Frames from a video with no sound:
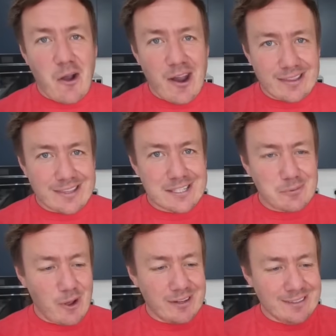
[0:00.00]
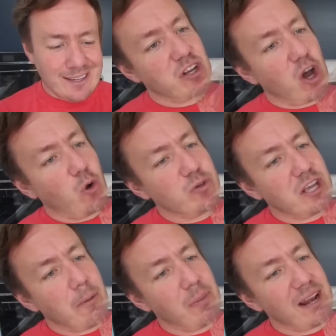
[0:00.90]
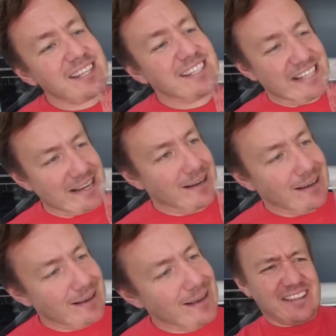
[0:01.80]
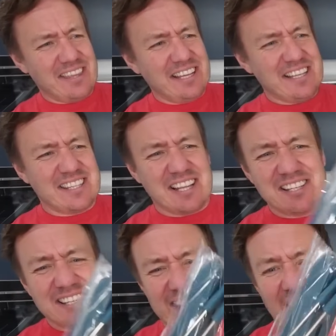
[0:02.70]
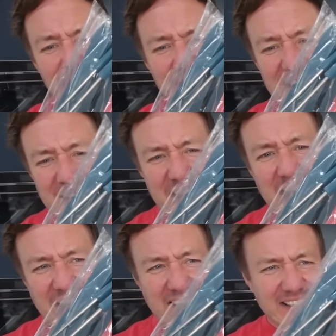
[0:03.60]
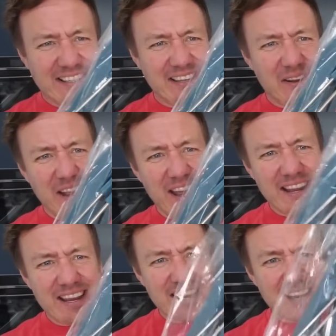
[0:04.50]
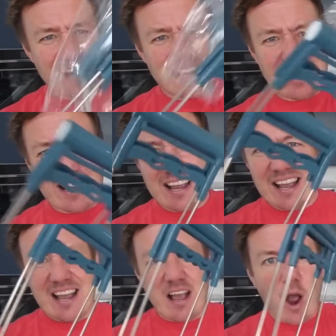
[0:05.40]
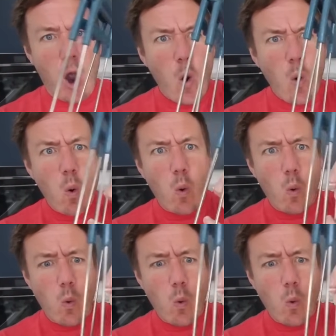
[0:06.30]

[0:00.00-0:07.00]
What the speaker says: right, this one, Ricolta Plastica. I think it's things to carry things, okay? Oh,